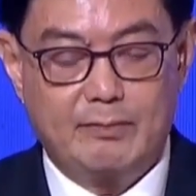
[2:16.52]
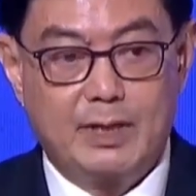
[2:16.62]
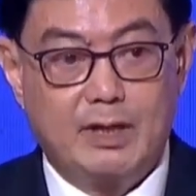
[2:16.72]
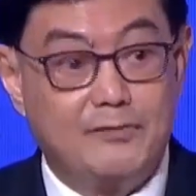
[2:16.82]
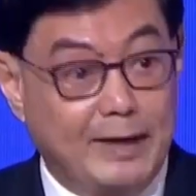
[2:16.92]

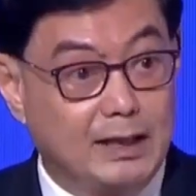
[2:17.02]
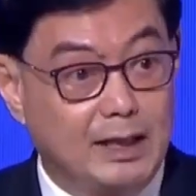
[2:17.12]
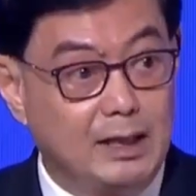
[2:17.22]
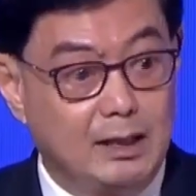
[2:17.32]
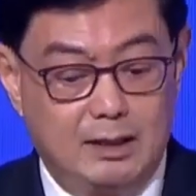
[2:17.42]

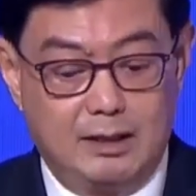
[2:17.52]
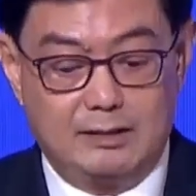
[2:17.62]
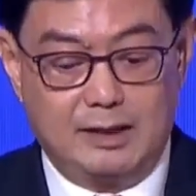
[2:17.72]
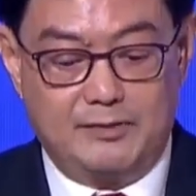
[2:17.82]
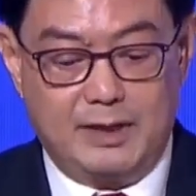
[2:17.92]
Finally,
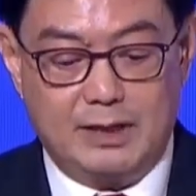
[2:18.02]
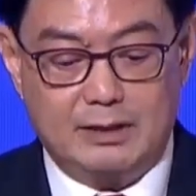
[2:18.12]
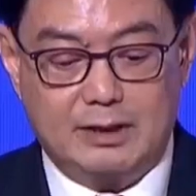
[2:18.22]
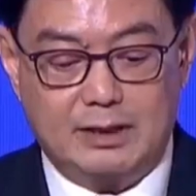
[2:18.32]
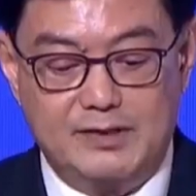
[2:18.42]
there are
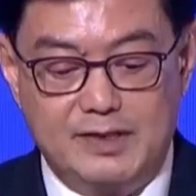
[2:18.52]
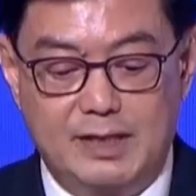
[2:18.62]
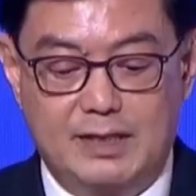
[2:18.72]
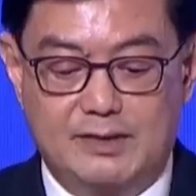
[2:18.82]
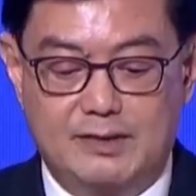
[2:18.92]

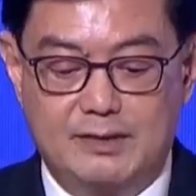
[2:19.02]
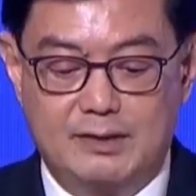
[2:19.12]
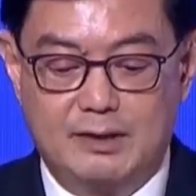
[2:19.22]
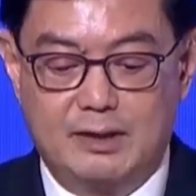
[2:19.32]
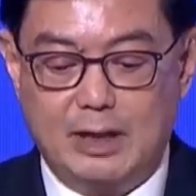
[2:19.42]
concerns
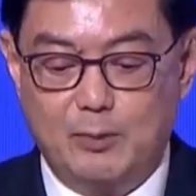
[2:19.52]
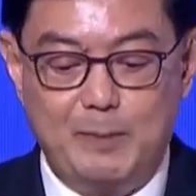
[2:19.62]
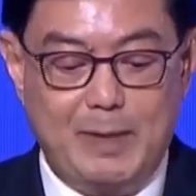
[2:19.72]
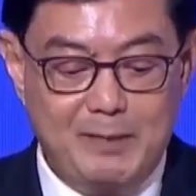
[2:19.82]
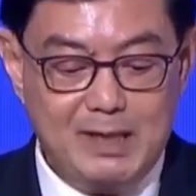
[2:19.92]
that we
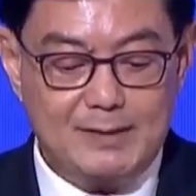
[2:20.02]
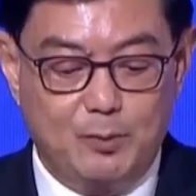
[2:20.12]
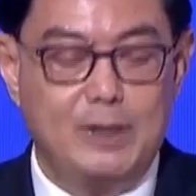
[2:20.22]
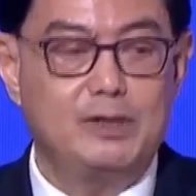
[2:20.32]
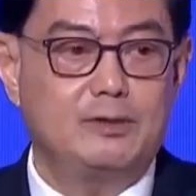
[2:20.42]
may miss the
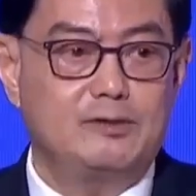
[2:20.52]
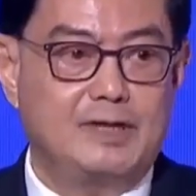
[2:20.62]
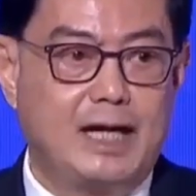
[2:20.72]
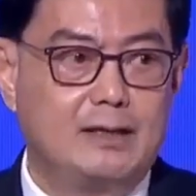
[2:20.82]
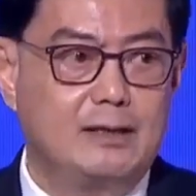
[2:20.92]
window to
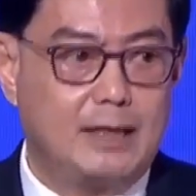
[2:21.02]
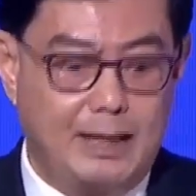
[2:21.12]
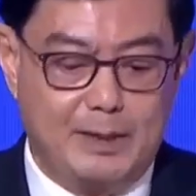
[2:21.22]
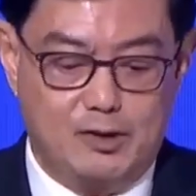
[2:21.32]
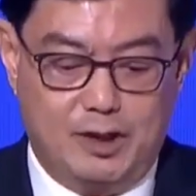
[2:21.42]
tackle
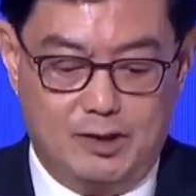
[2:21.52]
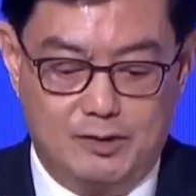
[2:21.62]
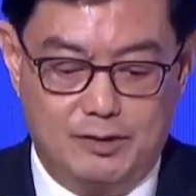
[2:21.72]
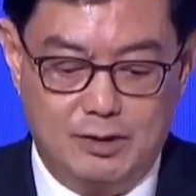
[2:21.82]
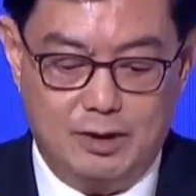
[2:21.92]
climate
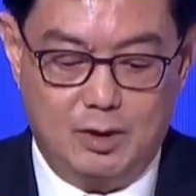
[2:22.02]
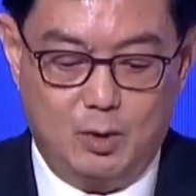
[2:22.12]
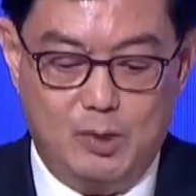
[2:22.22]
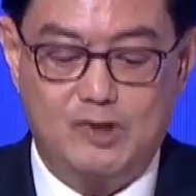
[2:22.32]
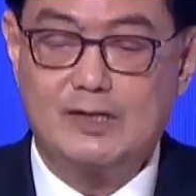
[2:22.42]
change,
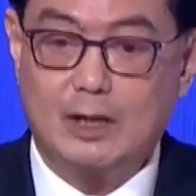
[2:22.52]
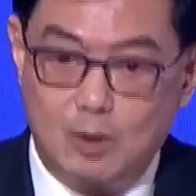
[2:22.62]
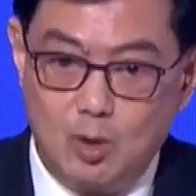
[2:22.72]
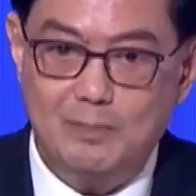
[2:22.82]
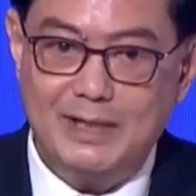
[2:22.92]
which is a
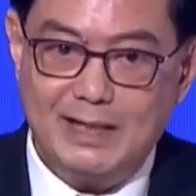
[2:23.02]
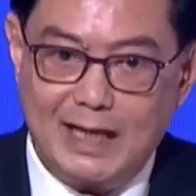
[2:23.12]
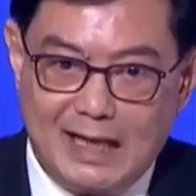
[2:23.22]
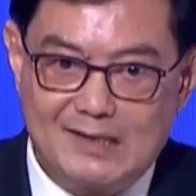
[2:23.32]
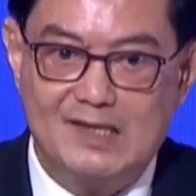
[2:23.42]
global
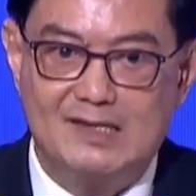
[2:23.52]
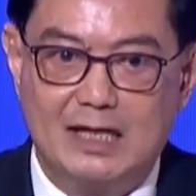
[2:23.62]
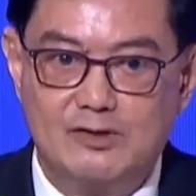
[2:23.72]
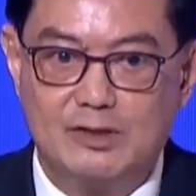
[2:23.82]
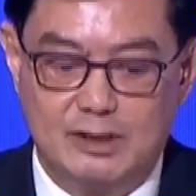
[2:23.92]

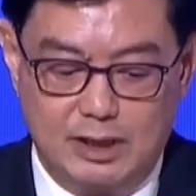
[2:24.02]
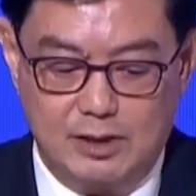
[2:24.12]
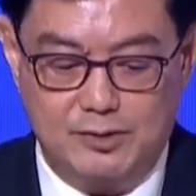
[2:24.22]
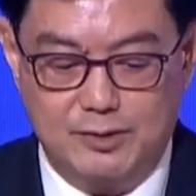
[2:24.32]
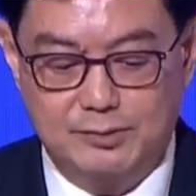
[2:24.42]
existential issue.